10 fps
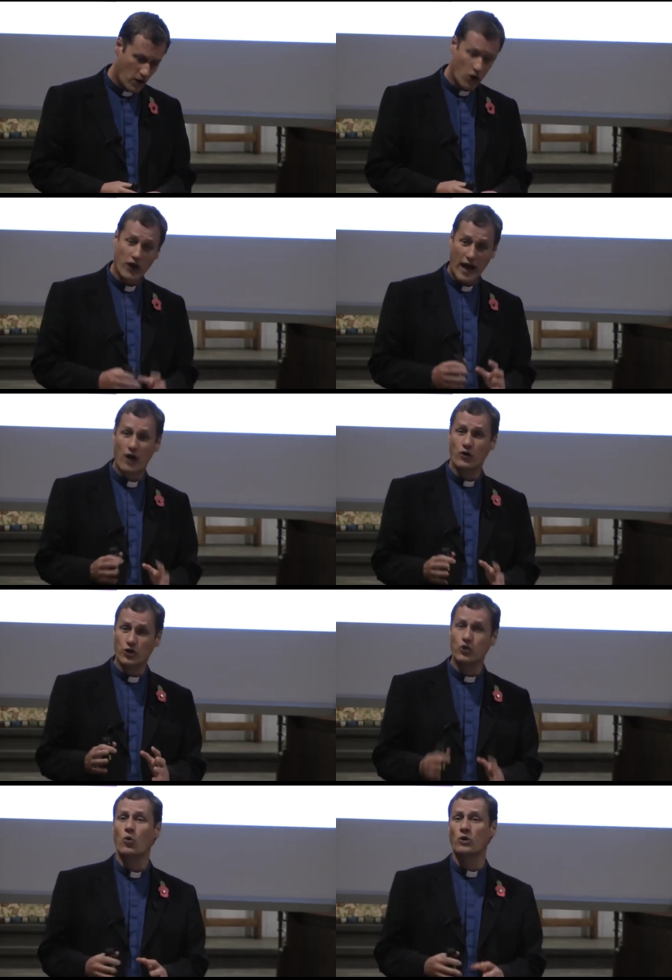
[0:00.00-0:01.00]
on how
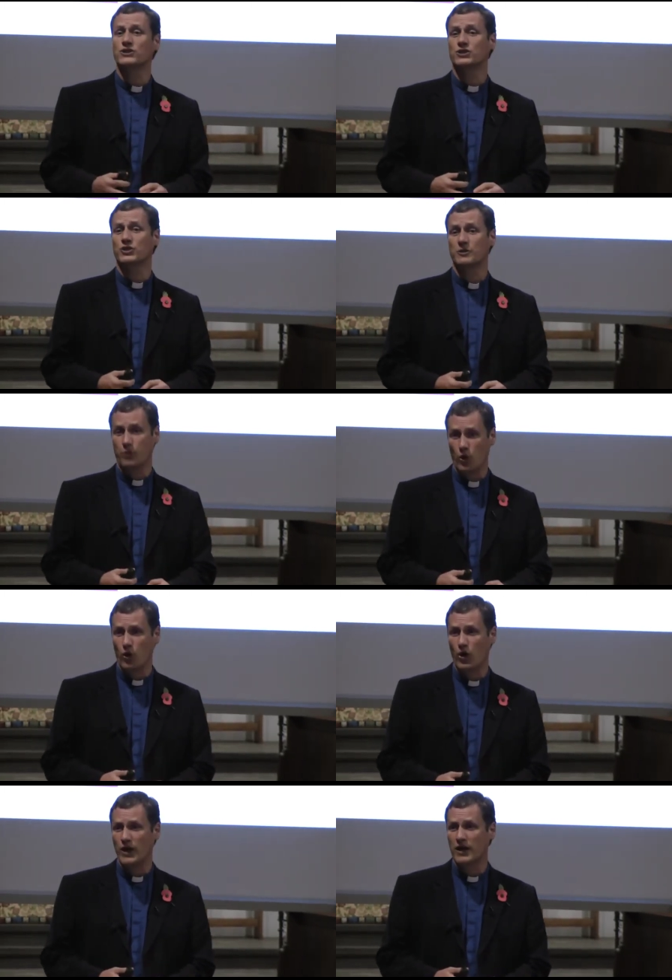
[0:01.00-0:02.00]
you want to
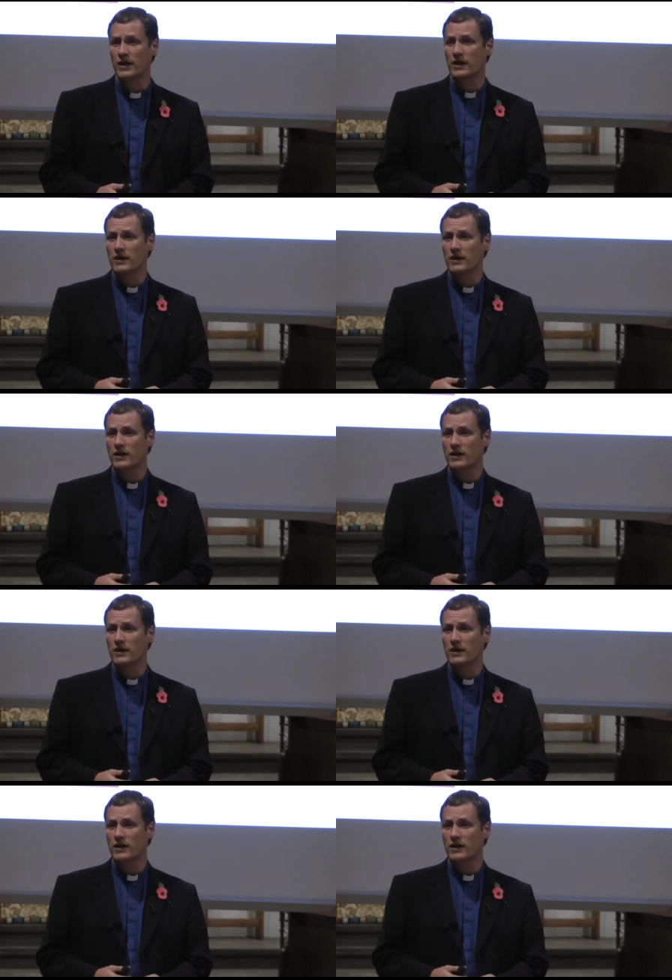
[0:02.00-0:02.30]
deploy